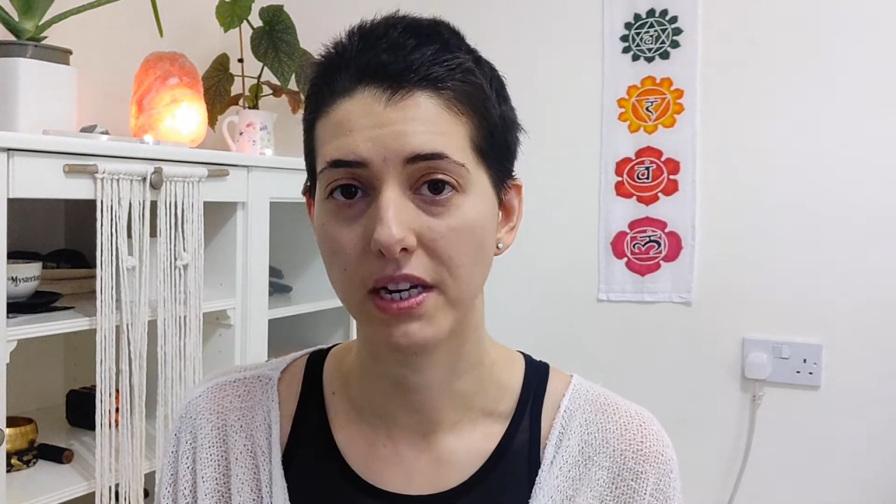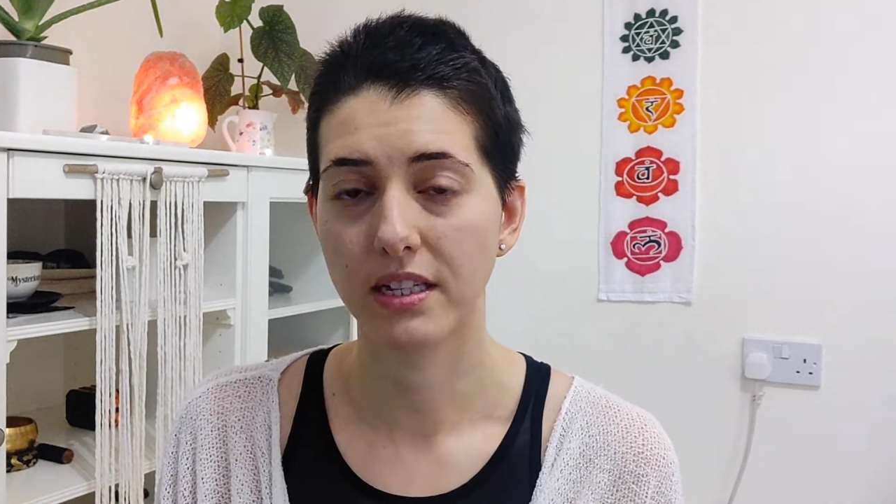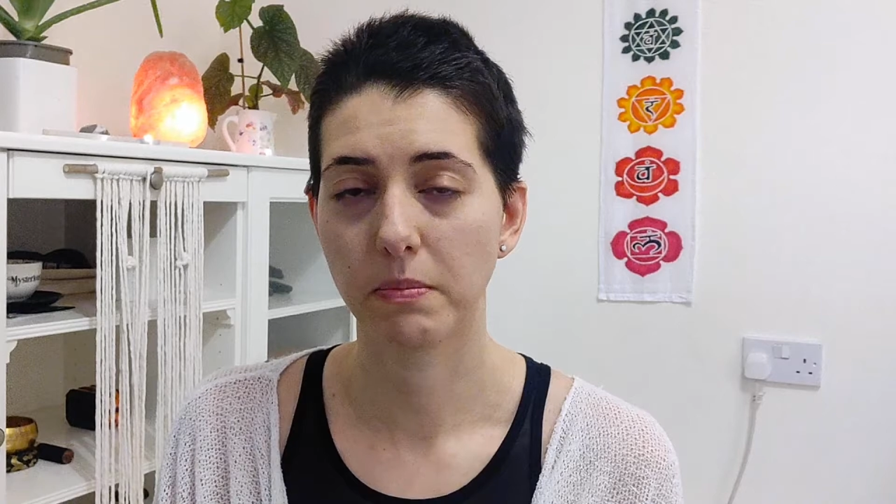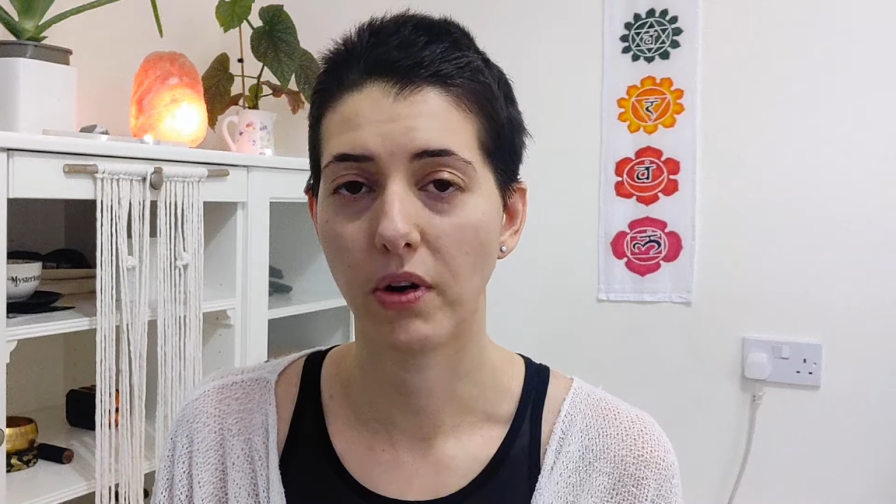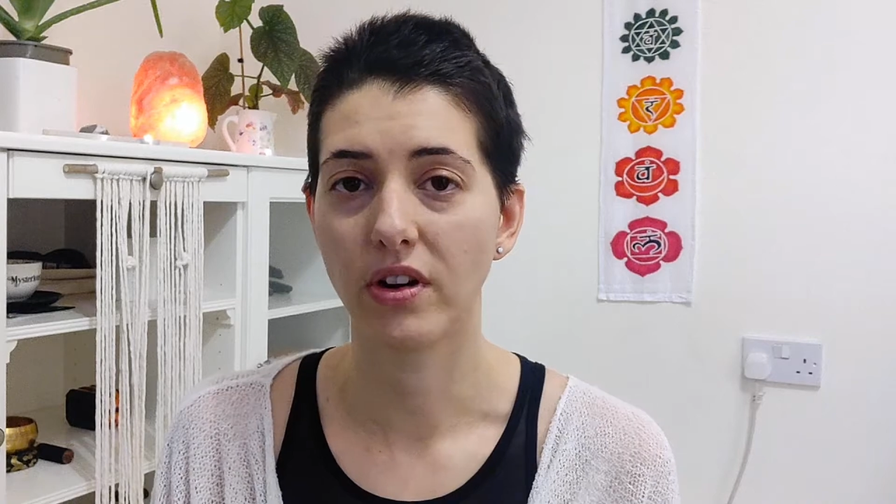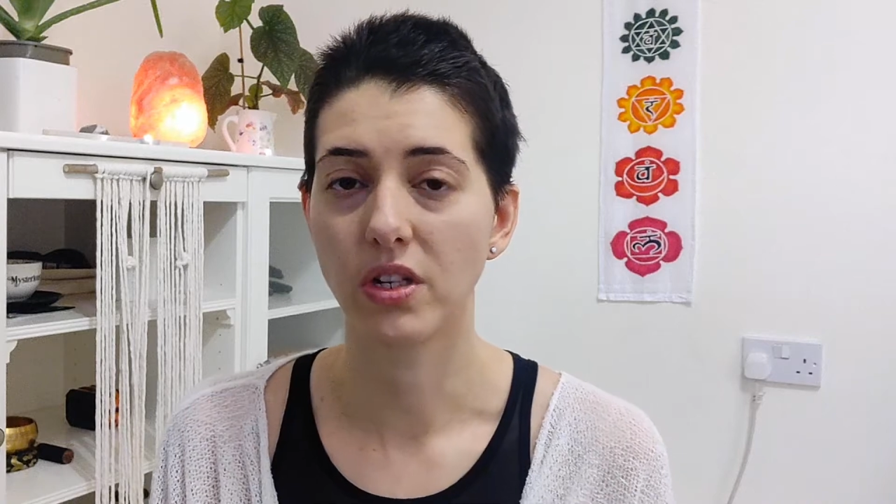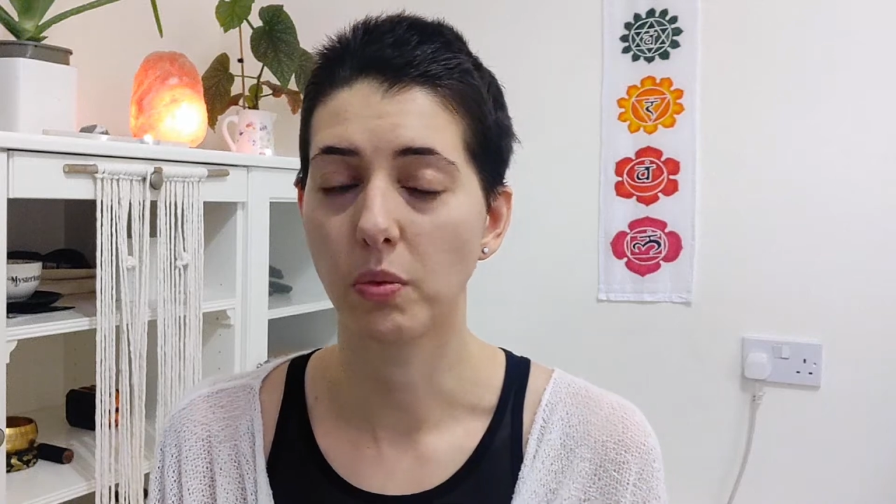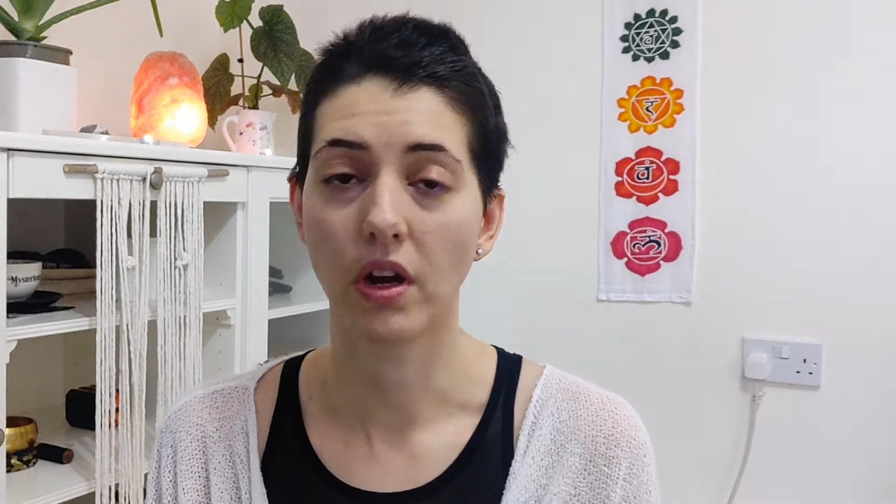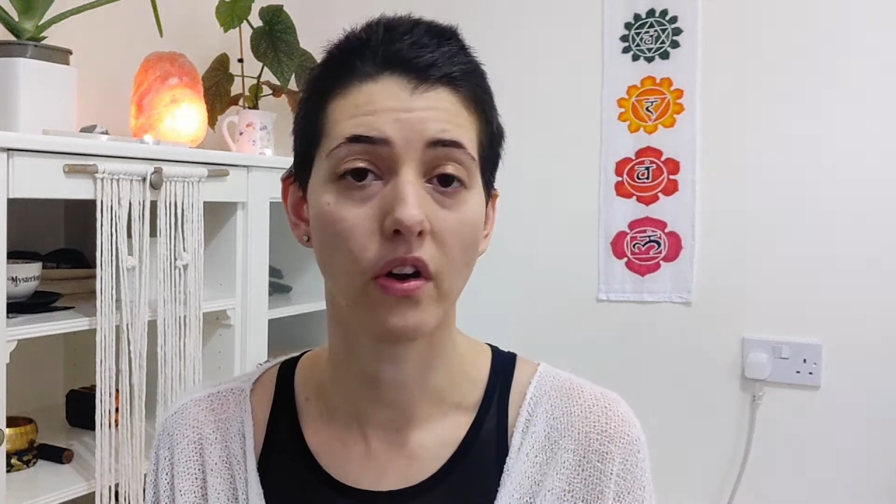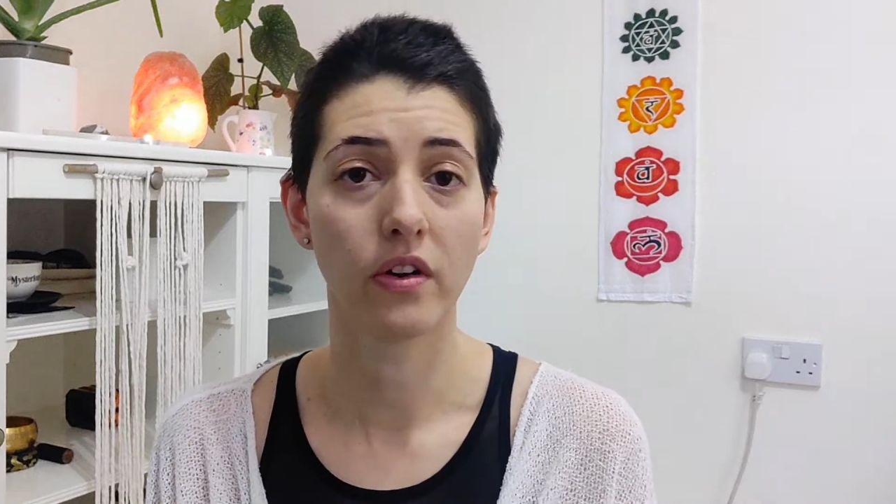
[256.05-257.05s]
experience.
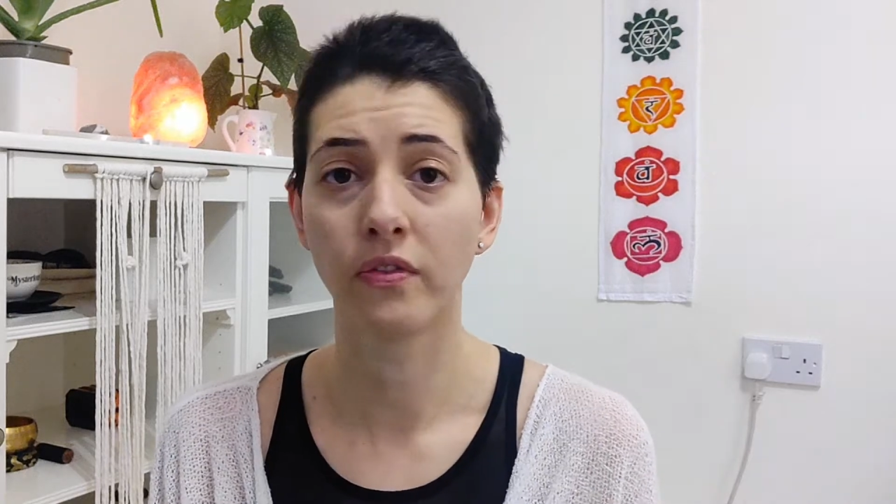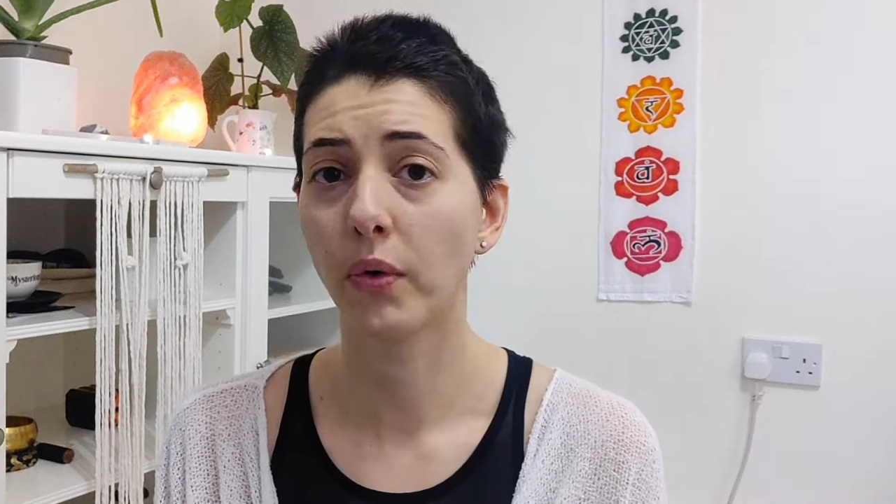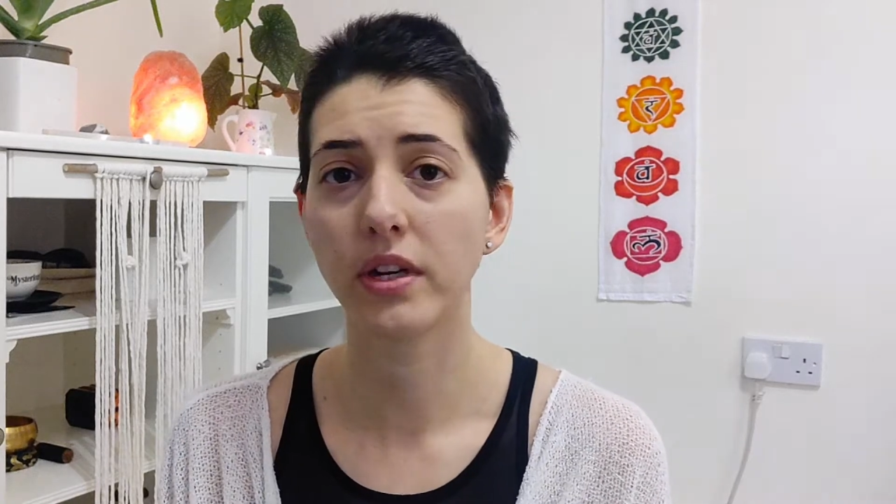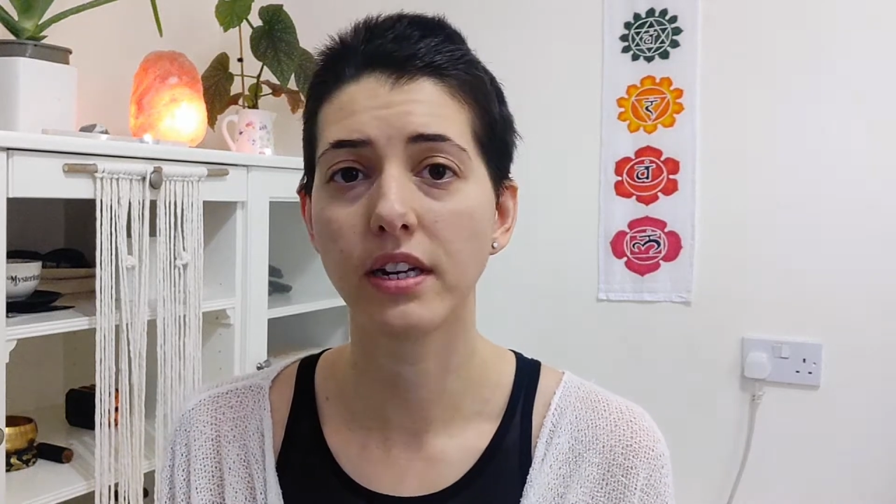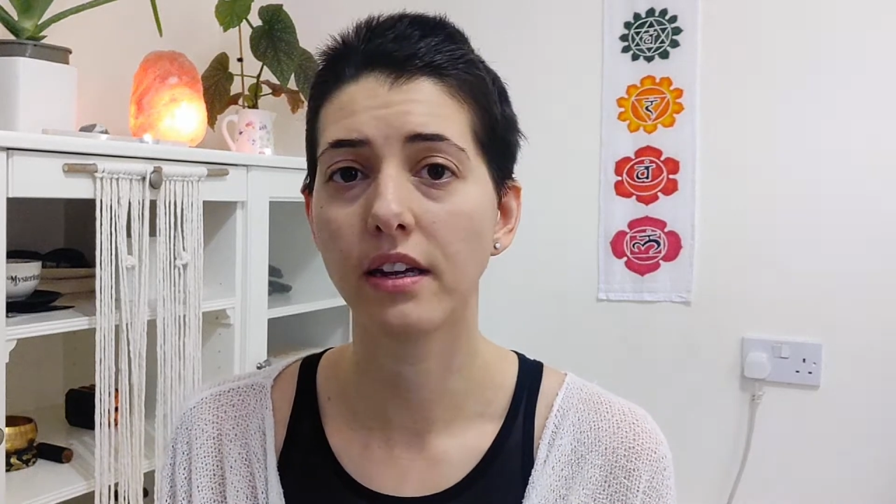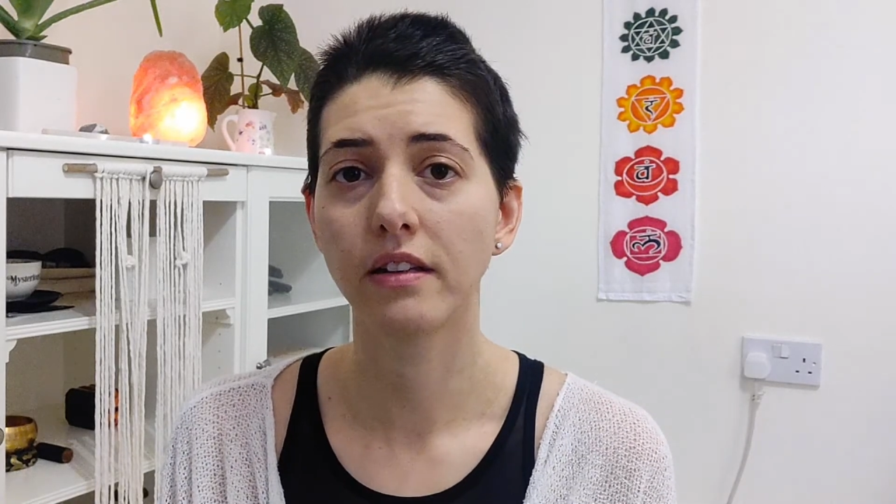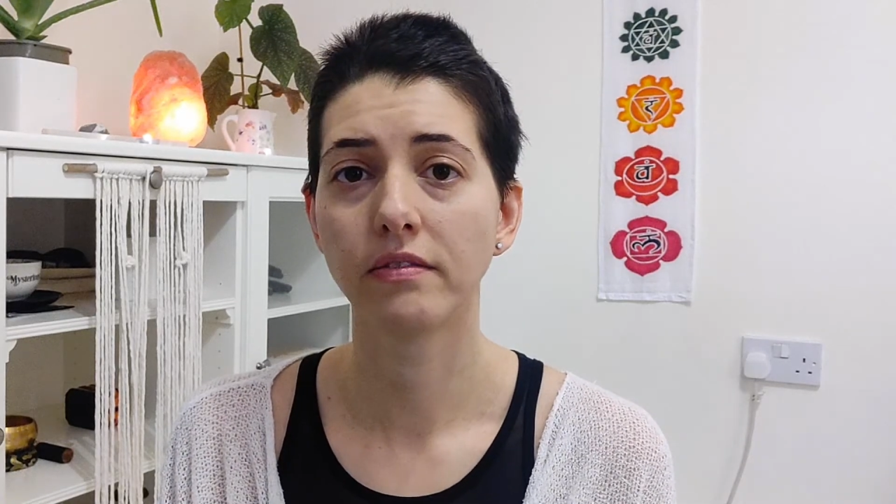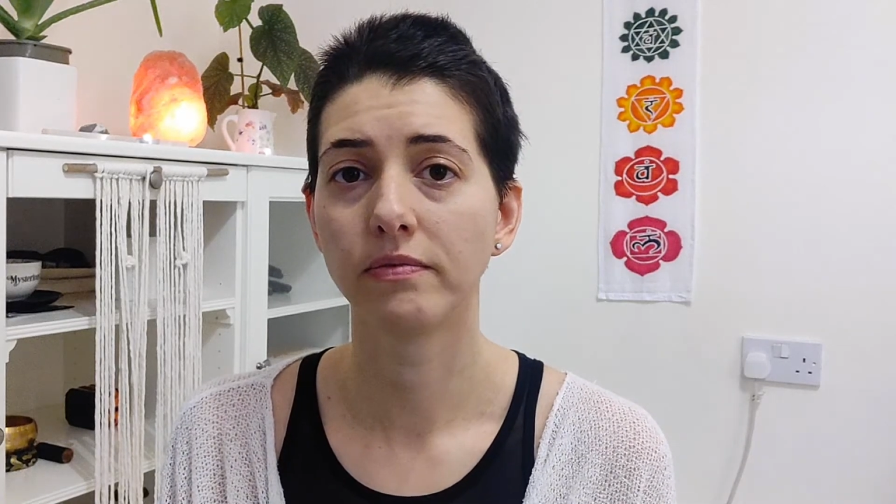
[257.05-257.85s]
We can't avoid it.